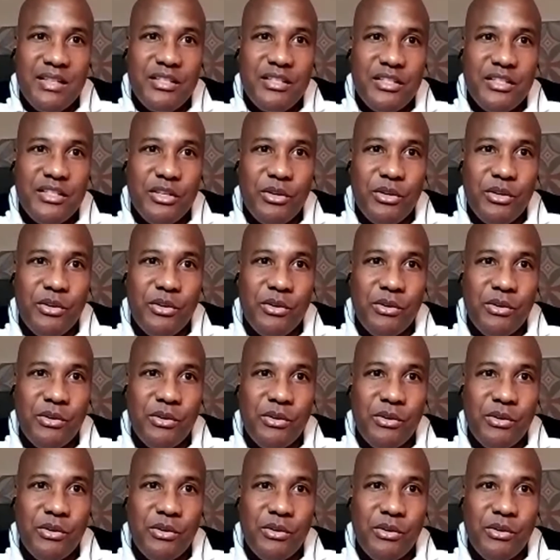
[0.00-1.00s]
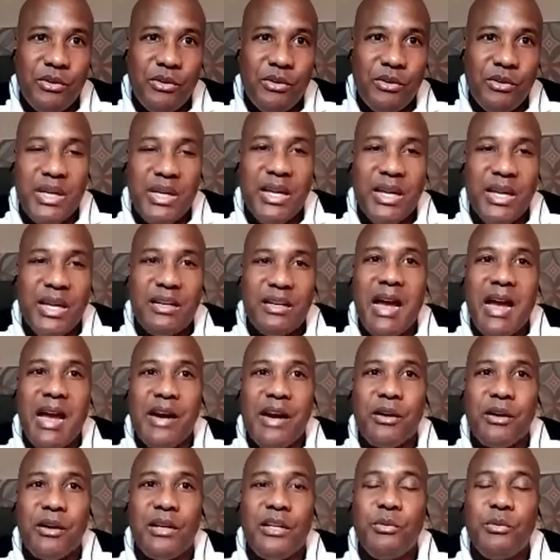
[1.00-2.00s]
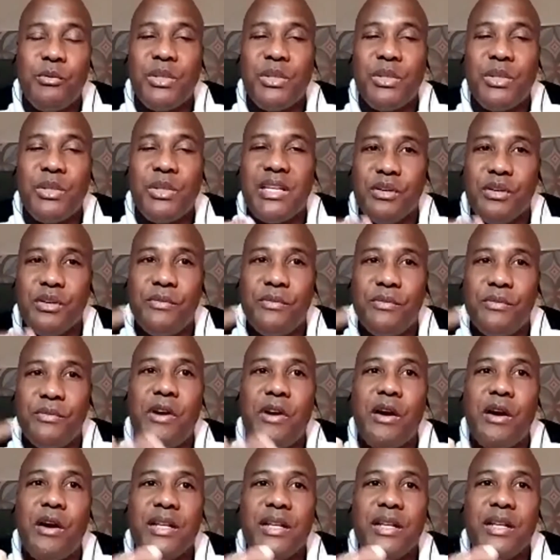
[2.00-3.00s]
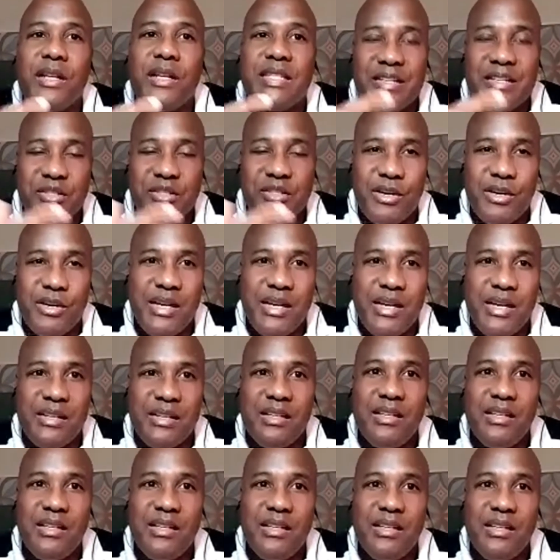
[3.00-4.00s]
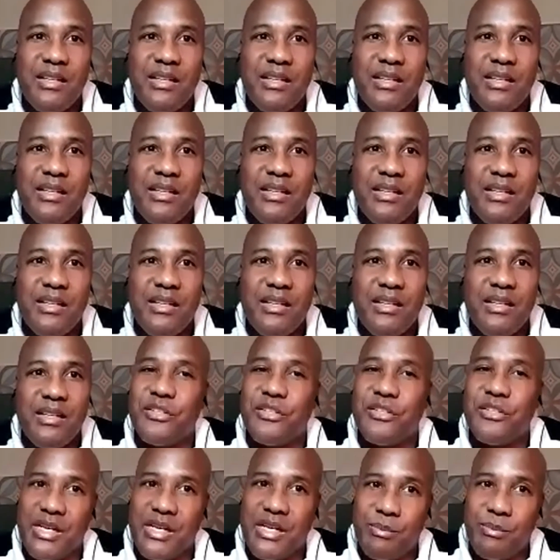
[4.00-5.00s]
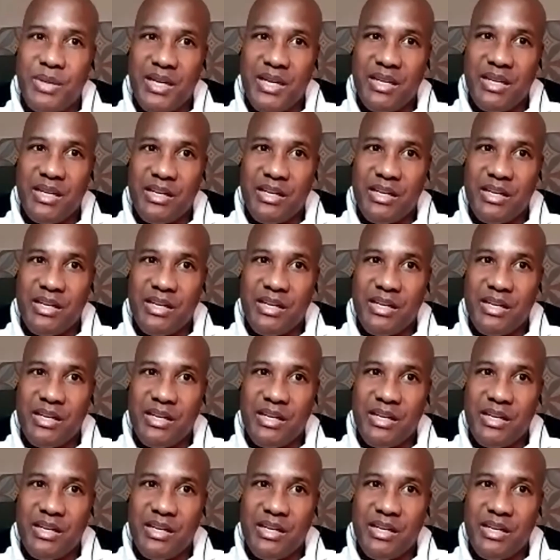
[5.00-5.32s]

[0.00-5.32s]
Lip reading: So, and you get Ireland will give you a foreign tax credit for taxes already paid